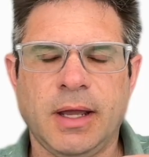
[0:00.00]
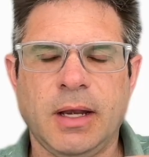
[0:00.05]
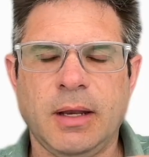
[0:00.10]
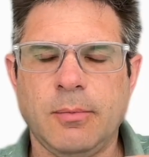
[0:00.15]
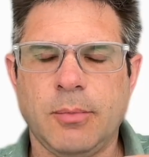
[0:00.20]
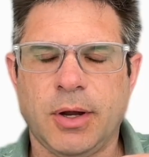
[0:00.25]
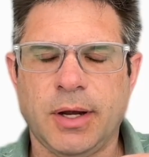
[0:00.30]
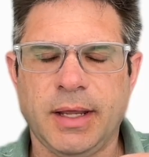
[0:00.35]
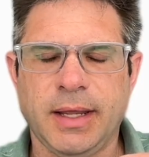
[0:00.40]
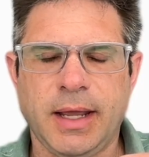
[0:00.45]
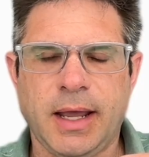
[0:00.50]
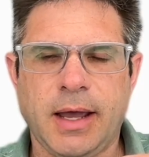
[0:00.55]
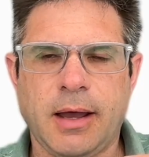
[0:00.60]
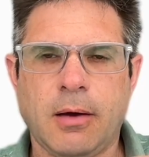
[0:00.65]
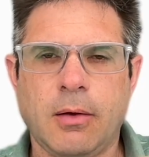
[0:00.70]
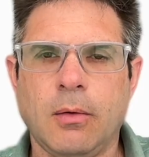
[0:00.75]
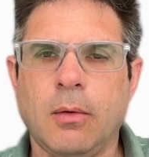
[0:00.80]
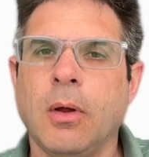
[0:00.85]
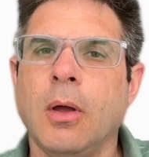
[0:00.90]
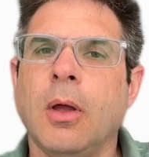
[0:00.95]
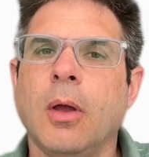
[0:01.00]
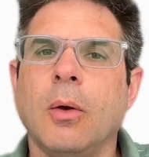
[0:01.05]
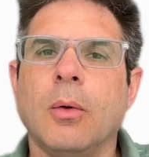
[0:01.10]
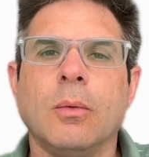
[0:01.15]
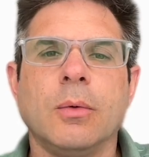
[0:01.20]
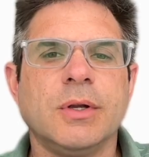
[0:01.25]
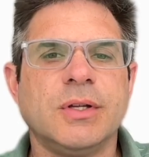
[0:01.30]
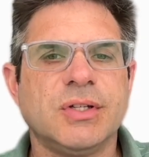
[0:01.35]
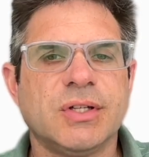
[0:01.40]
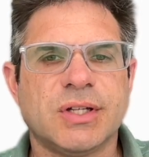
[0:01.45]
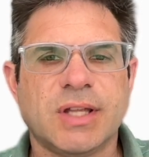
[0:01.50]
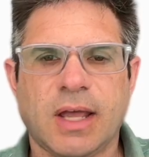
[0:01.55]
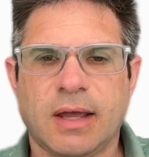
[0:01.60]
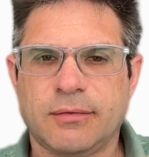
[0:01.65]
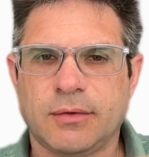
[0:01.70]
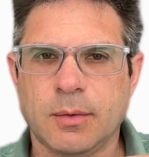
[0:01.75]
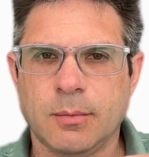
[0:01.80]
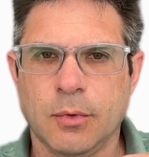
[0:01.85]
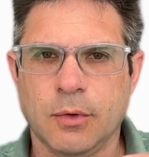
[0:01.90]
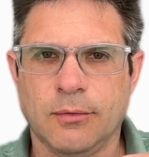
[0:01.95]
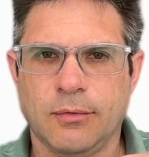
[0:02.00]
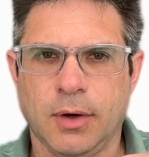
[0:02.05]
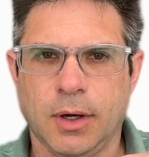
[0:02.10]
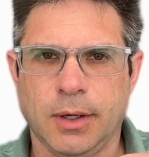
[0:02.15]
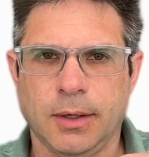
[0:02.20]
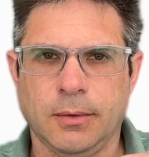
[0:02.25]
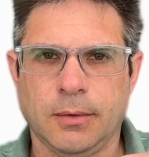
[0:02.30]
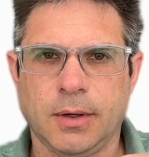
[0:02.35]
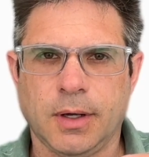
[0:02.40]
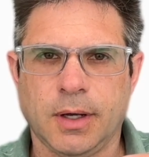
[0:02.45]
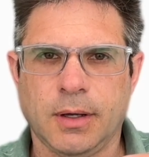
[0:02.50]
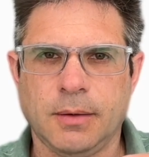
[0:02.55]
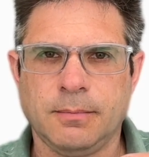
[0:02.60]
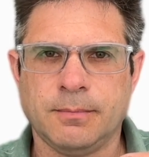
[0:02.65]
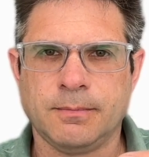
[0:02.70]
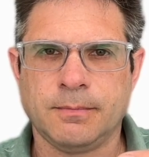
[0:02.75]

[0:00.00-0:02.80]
anybody out. We just have to move on, okay?